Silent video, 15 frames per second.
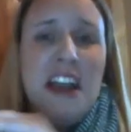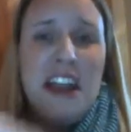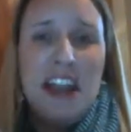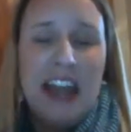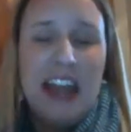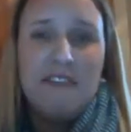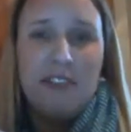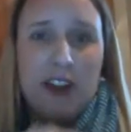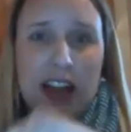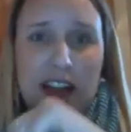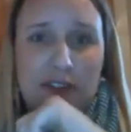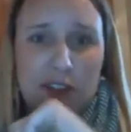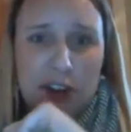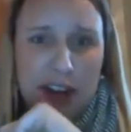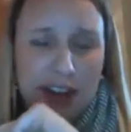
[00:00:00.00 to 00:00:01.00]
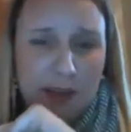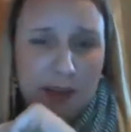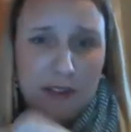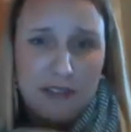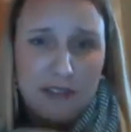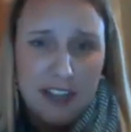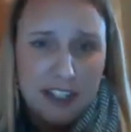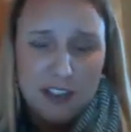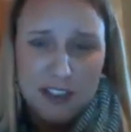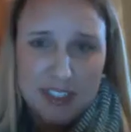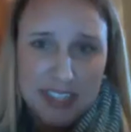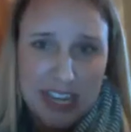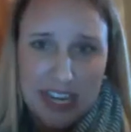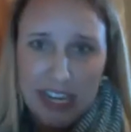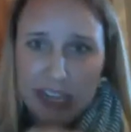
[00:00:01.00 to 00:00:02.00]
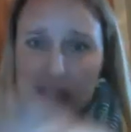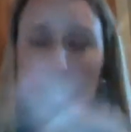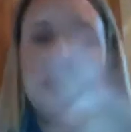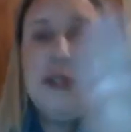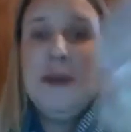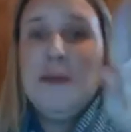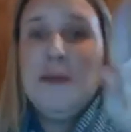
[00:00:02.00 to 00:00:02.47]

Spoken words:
Never ever in a professional setting